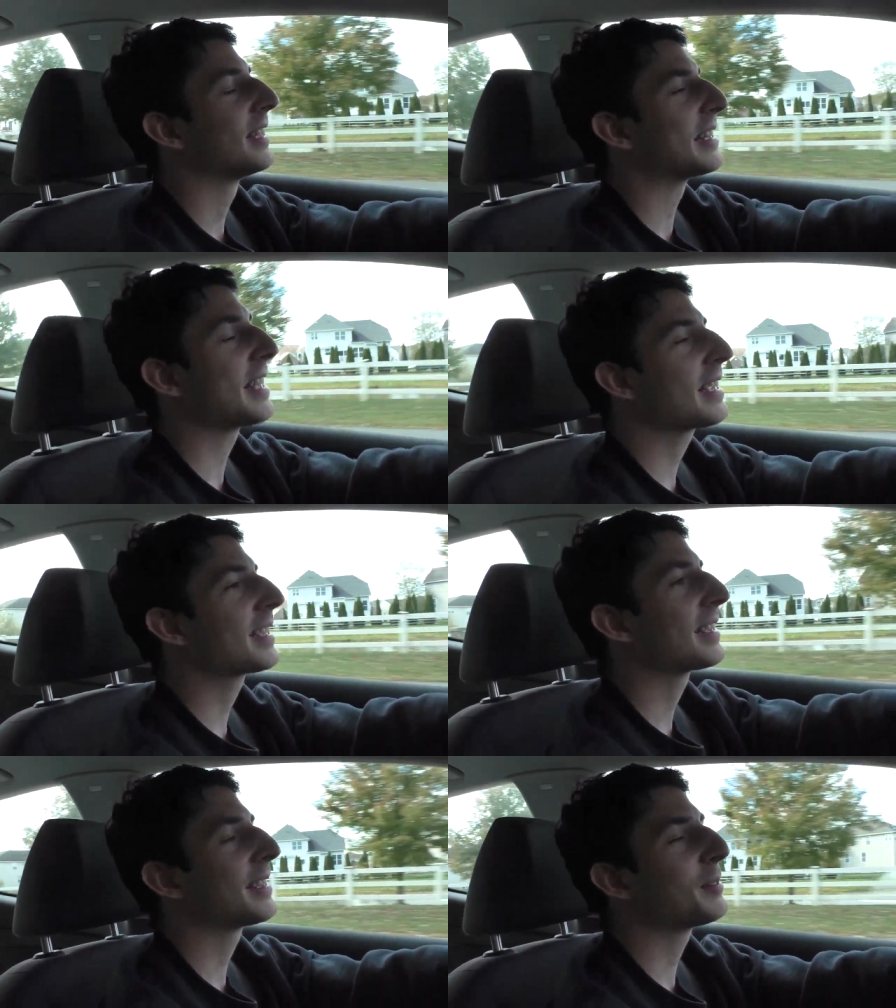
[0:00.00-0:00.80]
It's like
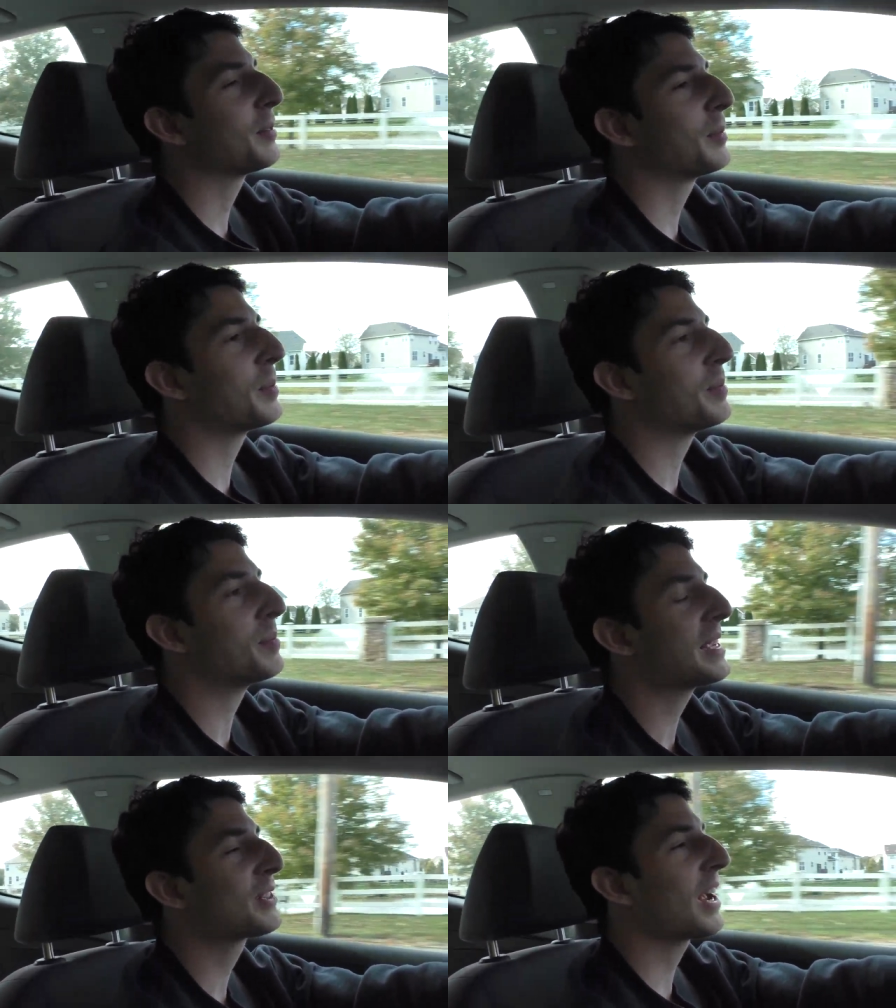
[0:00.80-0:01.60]

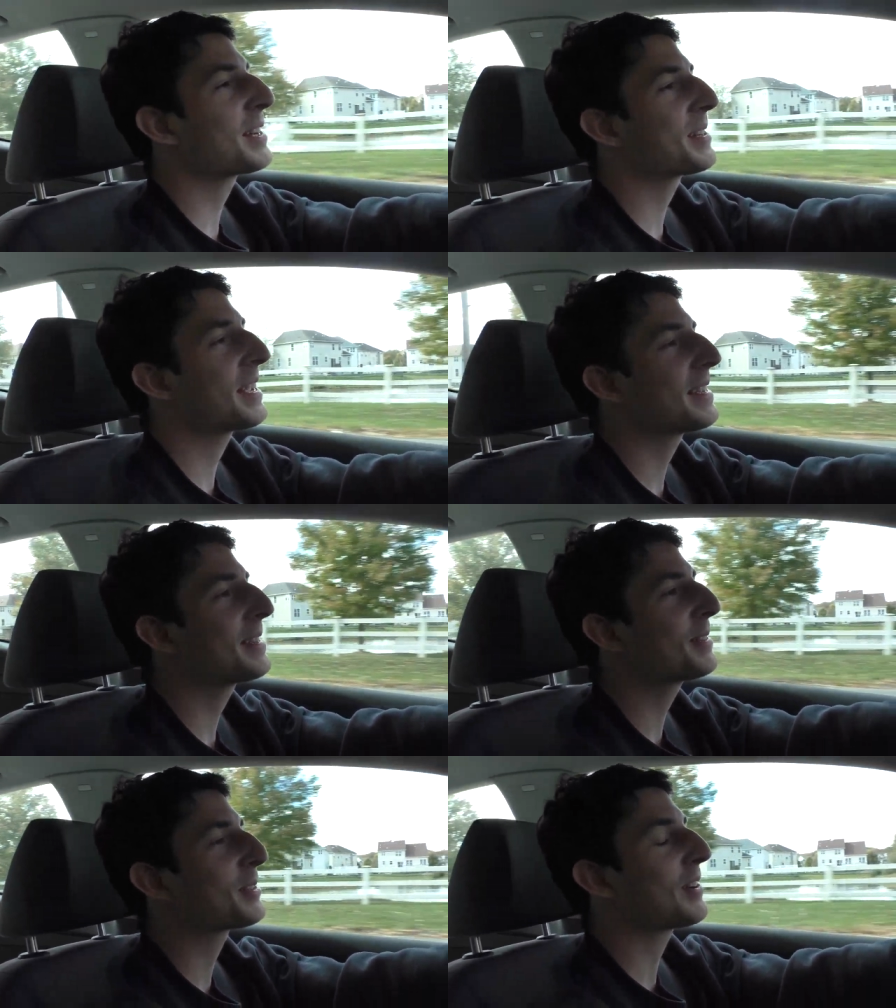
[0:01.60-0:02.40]
big trash day,
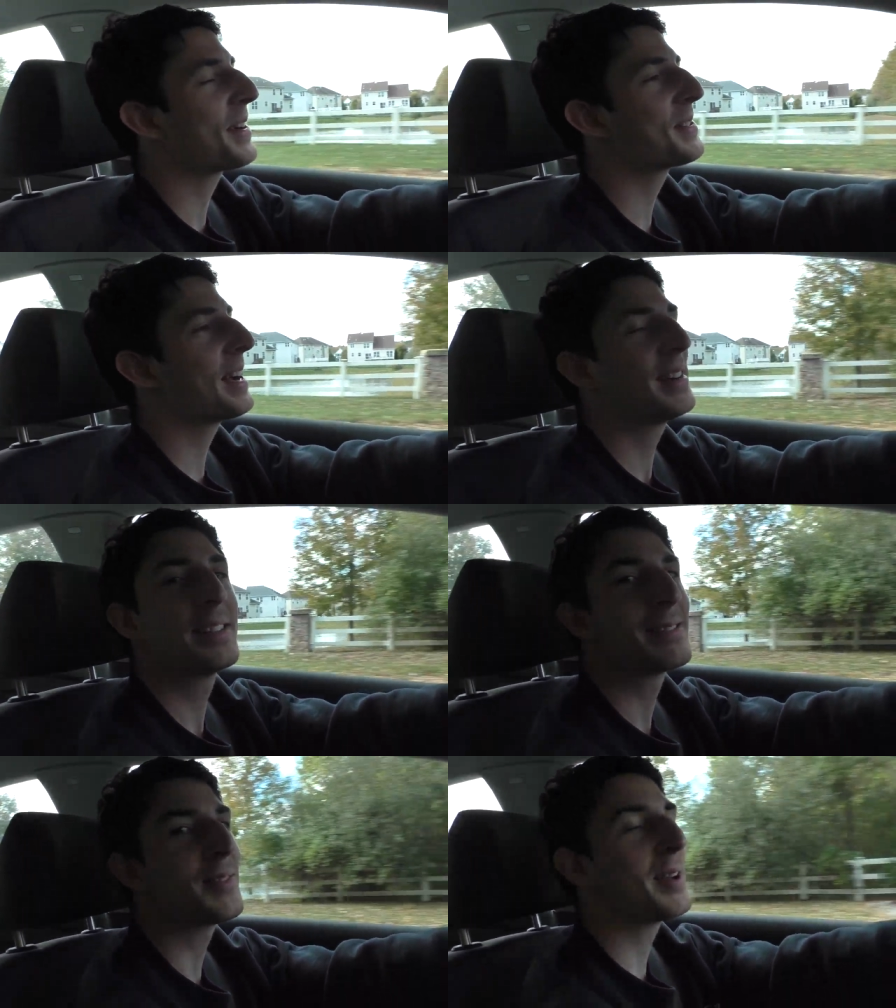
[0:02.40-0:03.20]
you just drive around
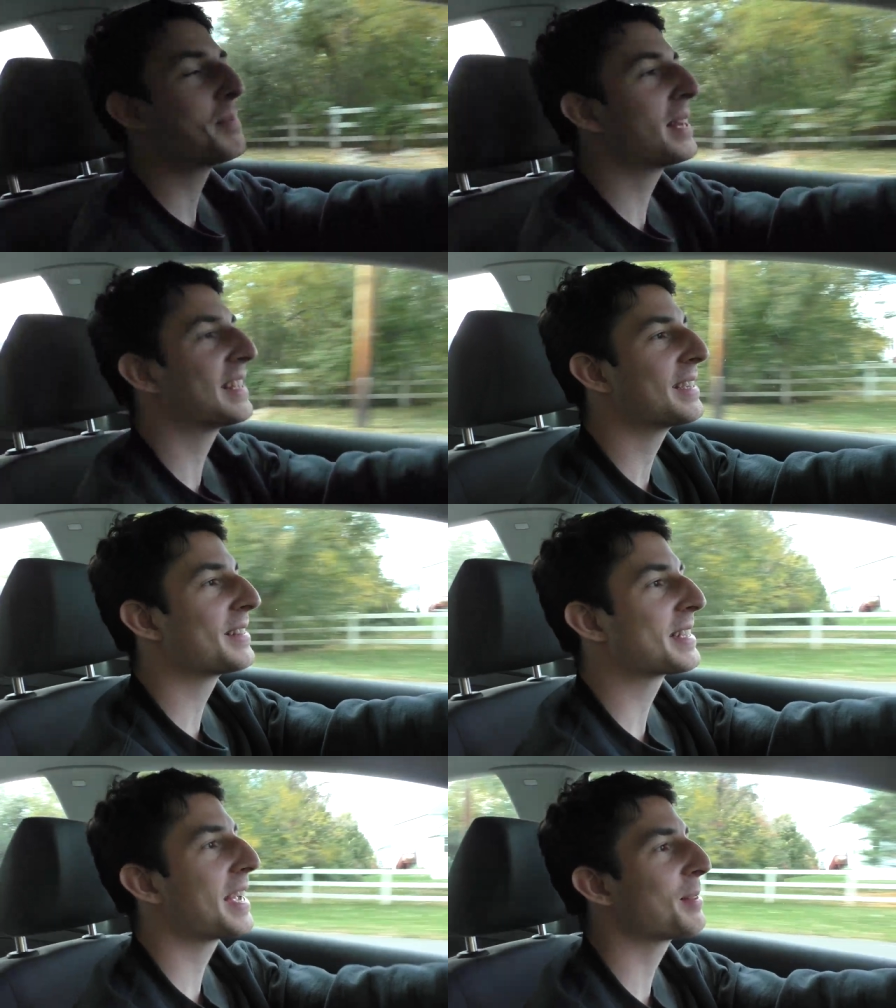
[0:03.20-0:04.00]
and you find money on
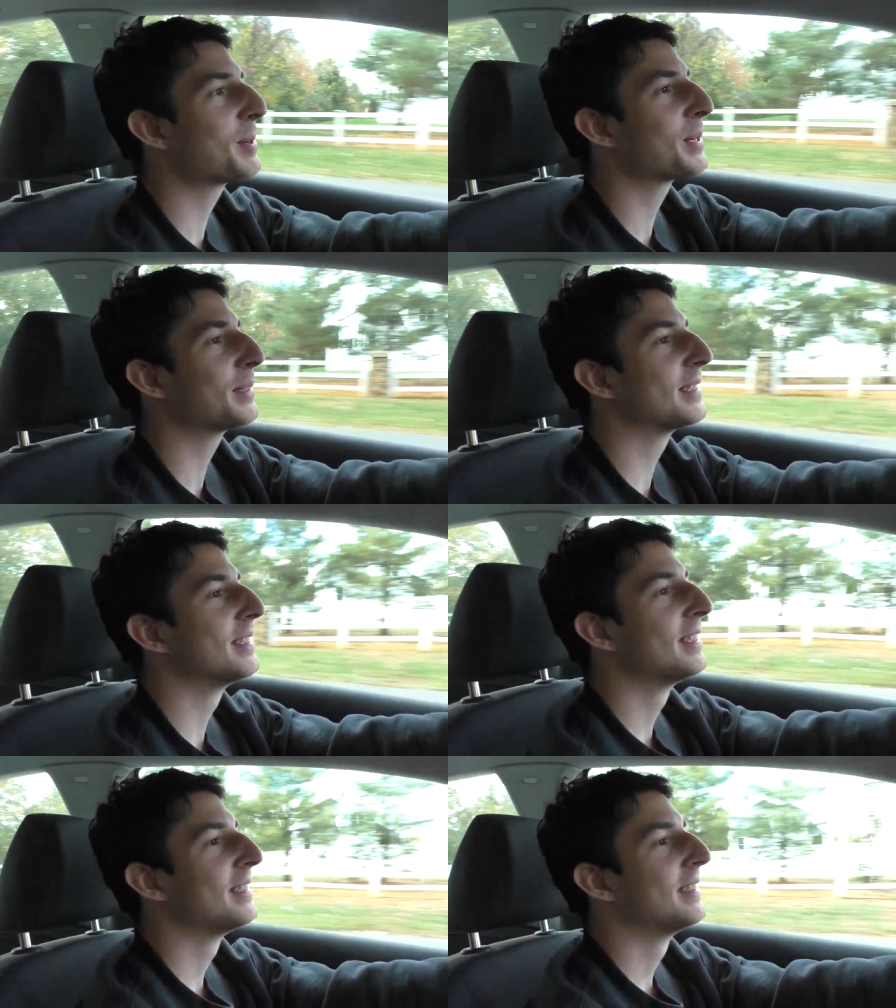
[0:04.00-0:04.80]
the side of the
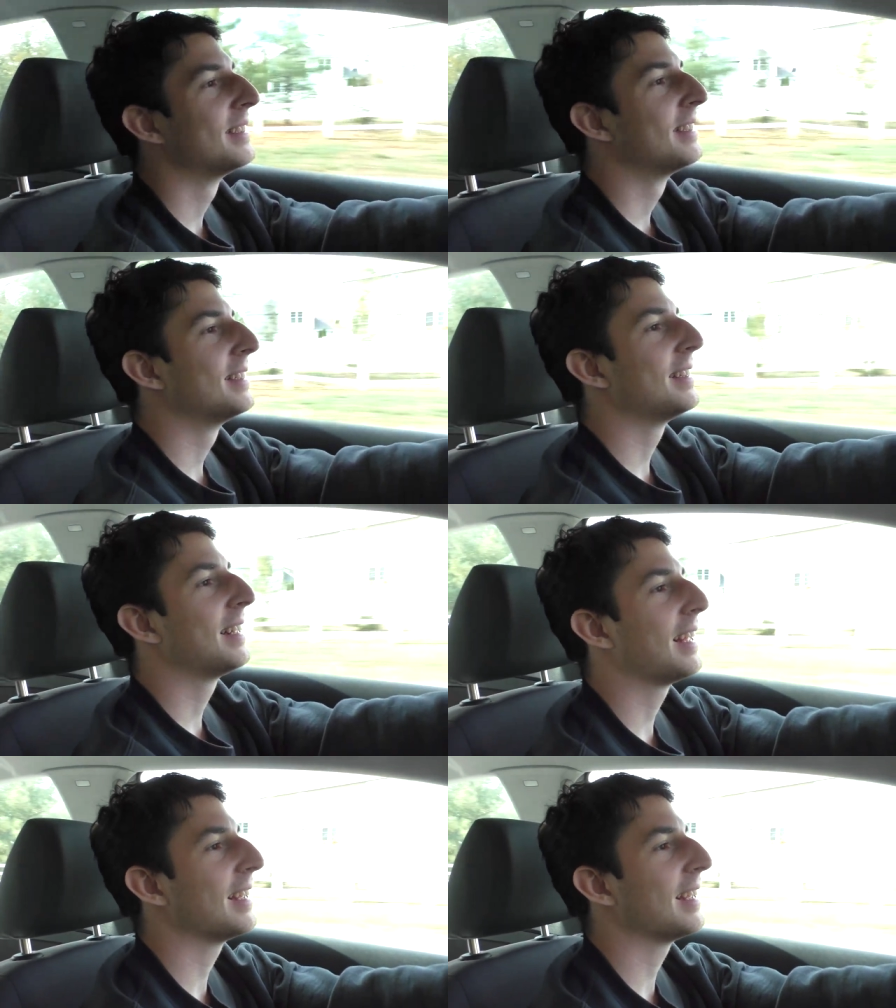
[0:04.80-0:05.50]
road.